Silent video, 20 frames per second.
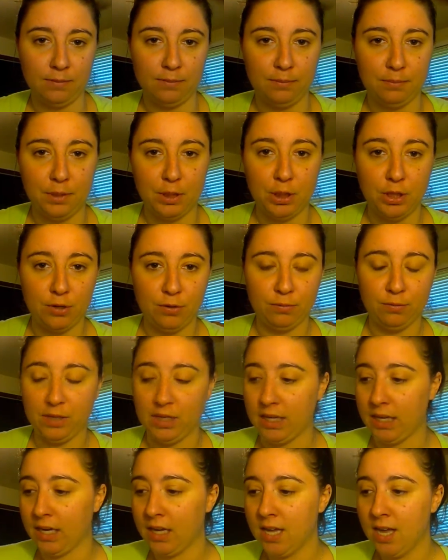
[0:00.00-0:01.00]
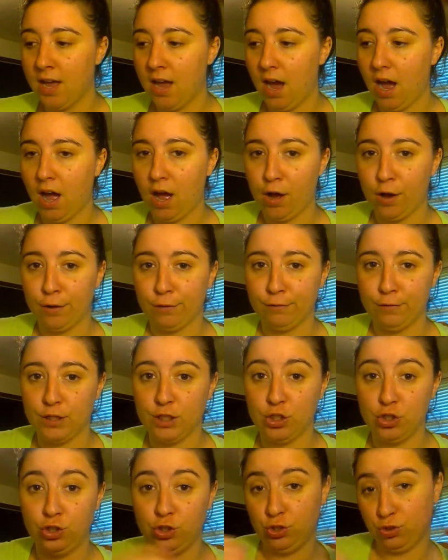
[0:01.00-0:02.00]
below me of
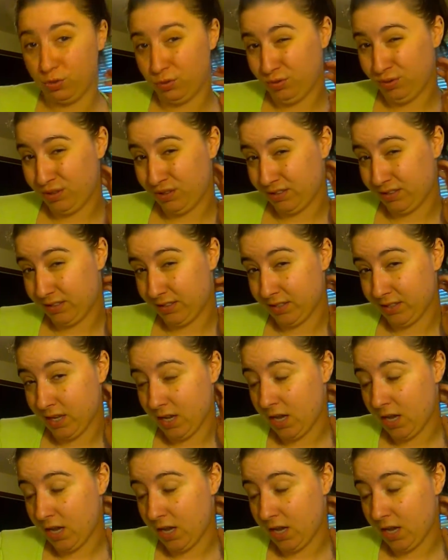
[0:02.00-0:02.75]
juice